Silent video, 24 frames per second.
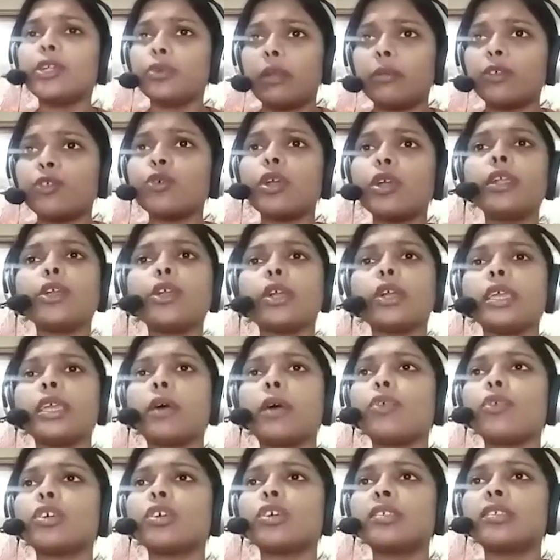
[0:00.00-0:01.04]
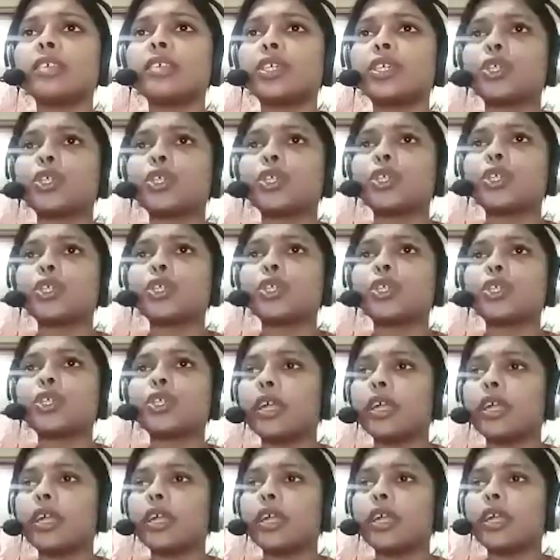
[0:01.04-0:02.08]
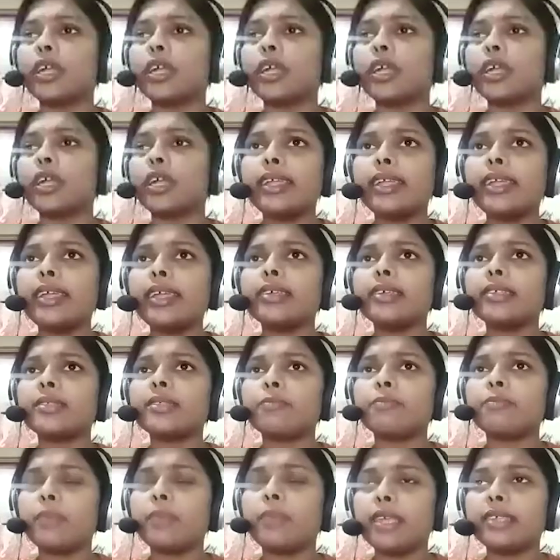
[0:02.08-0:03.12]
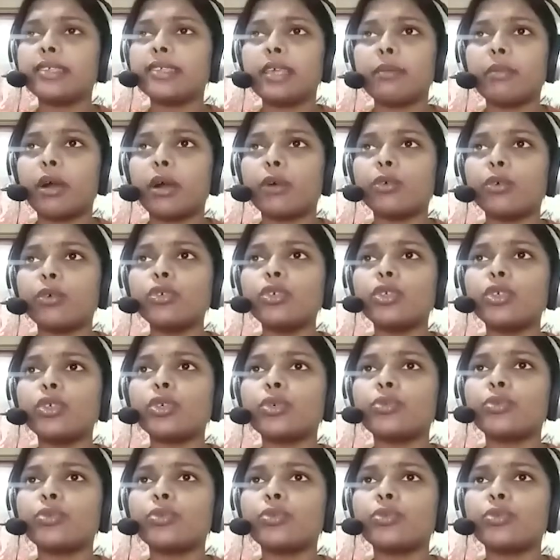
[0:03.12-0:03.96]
112. So 13 speaks about